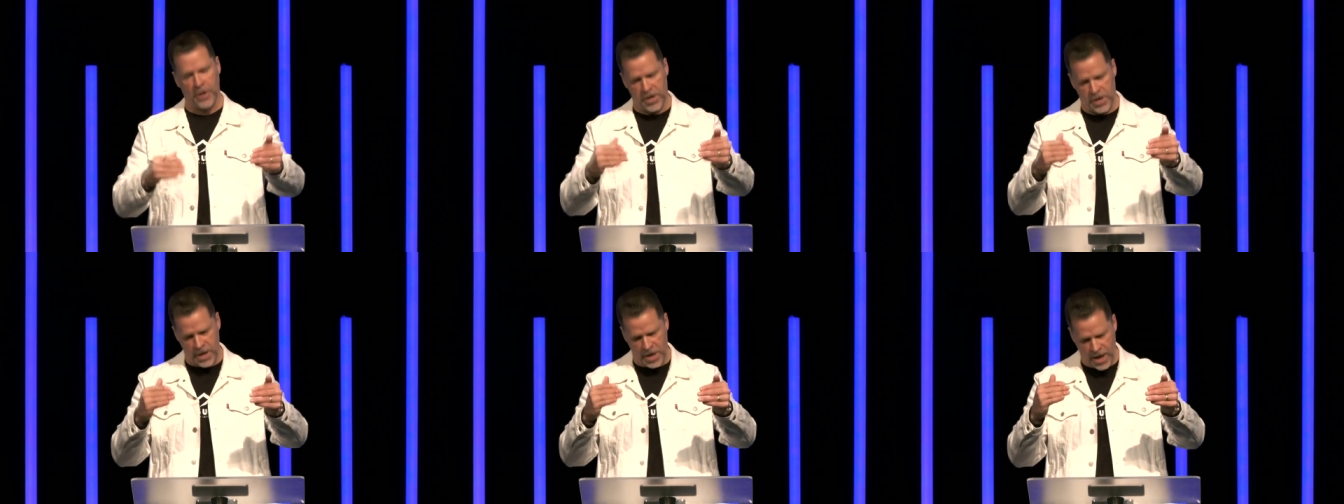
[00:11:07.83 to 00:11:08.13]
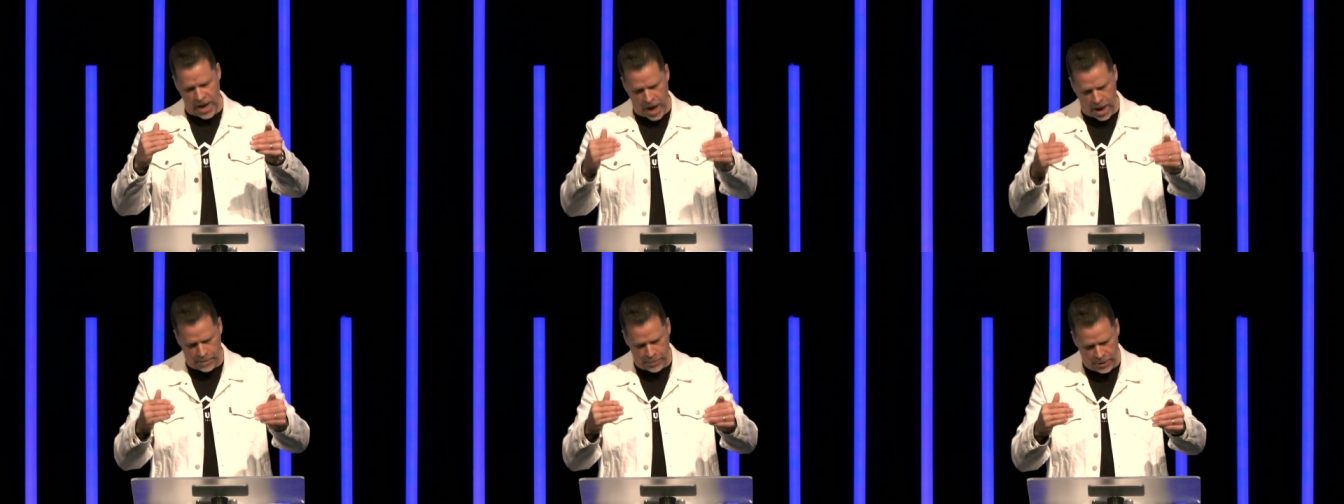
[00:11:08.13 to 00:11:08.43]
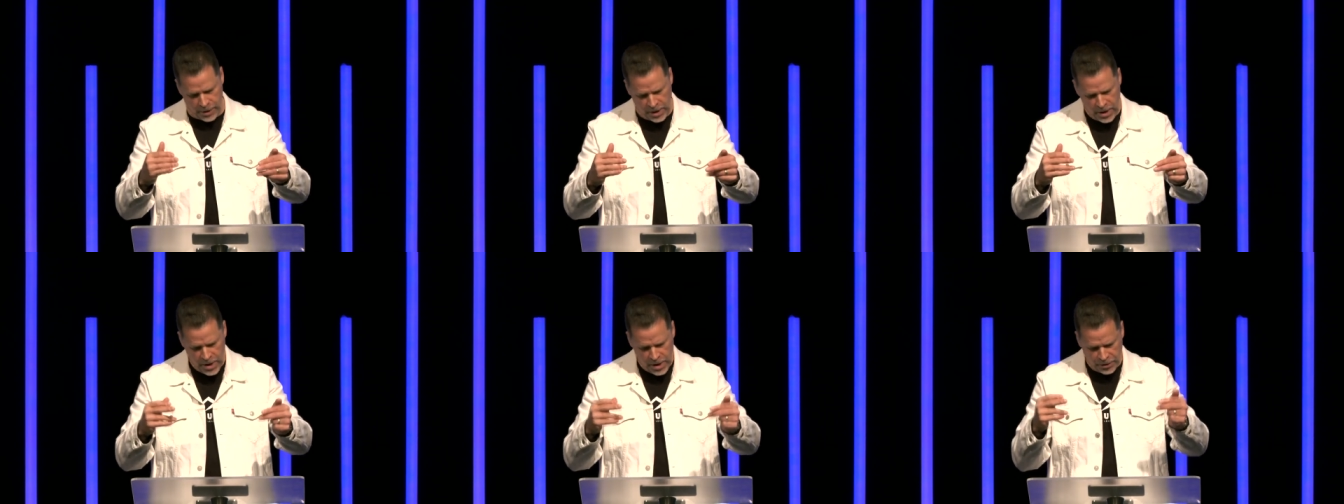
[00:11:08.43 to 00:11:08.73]
it can
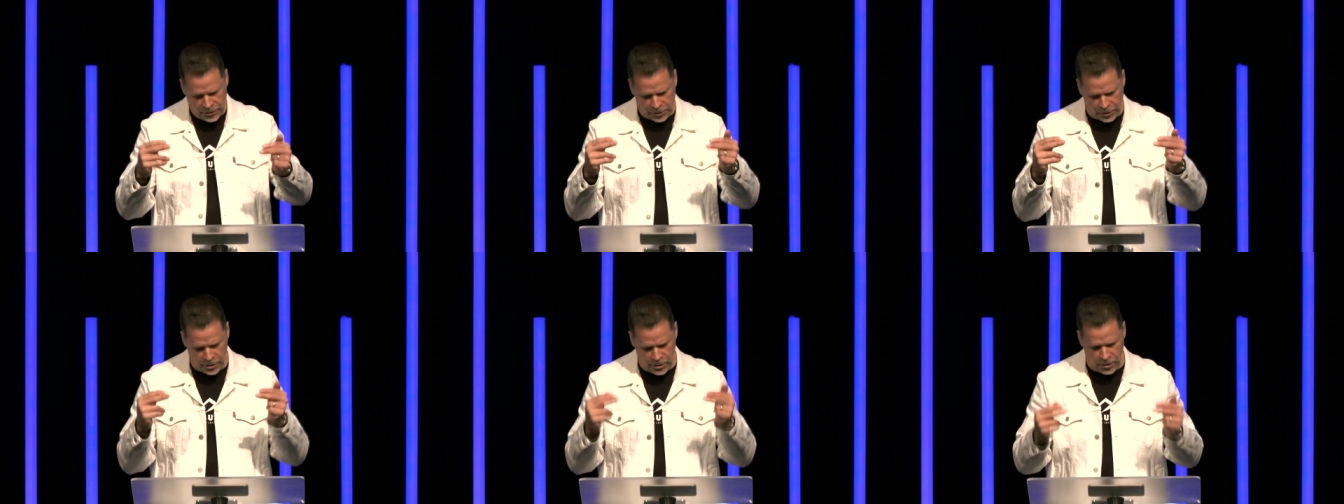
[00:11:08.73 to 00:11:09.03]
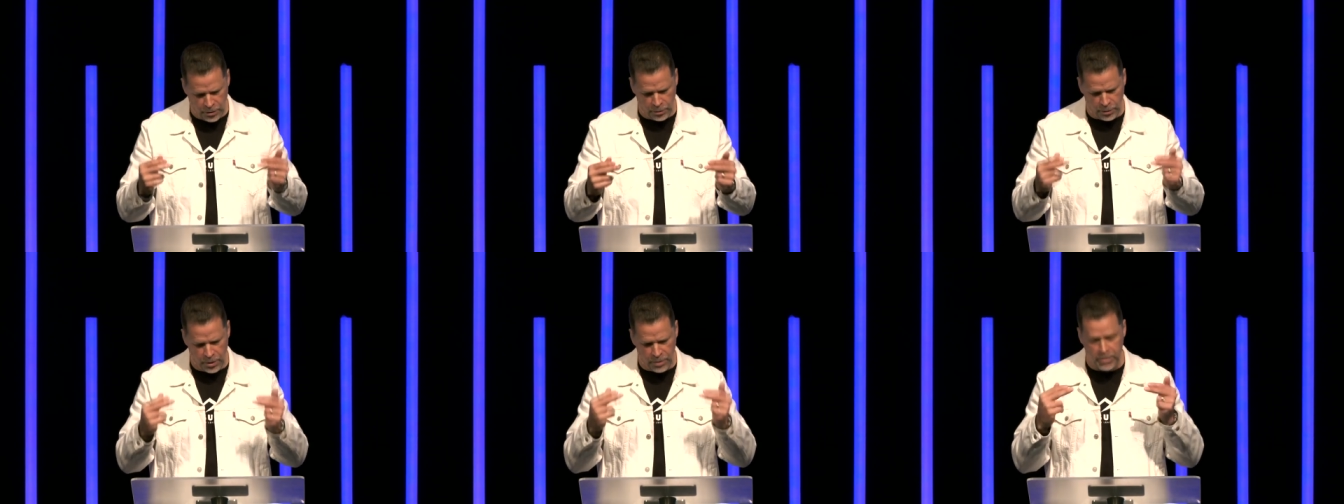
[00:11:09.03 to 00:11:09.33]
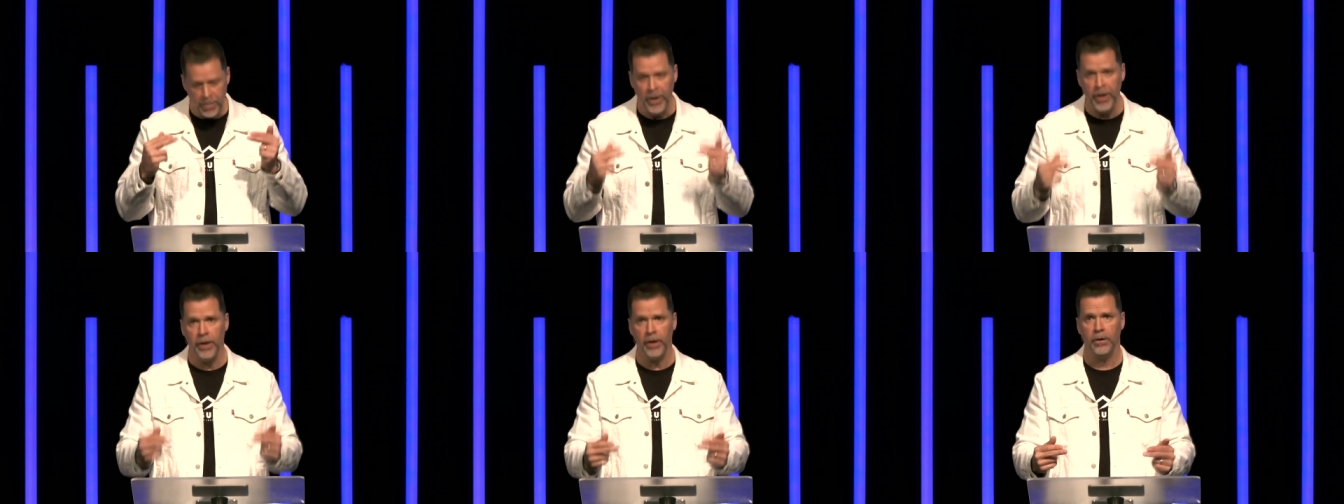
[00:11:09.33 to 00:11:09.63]
happen to you
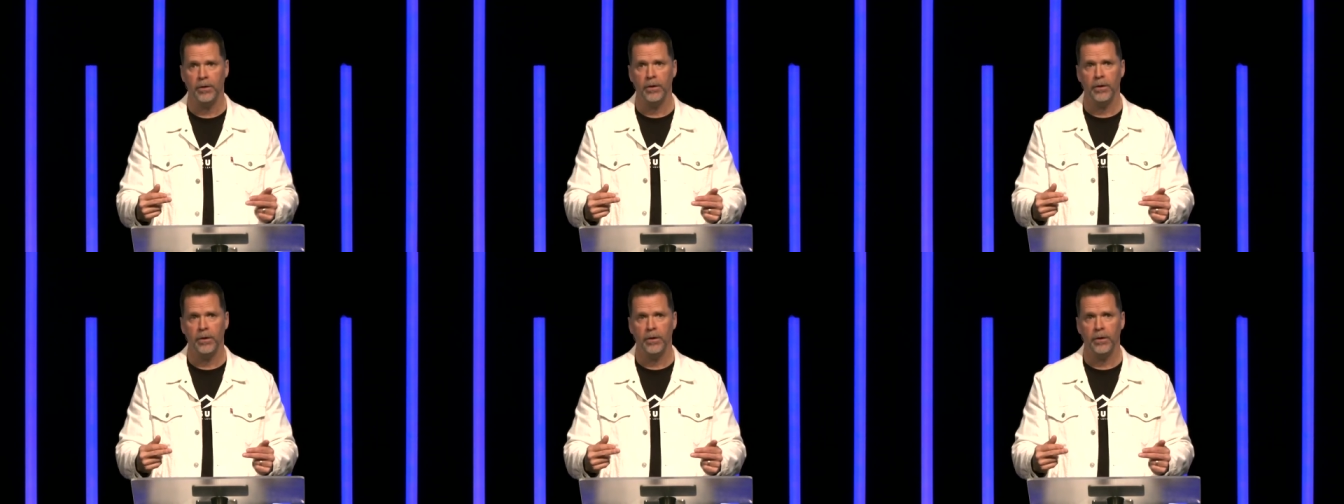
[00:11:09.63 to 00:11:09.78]
and me.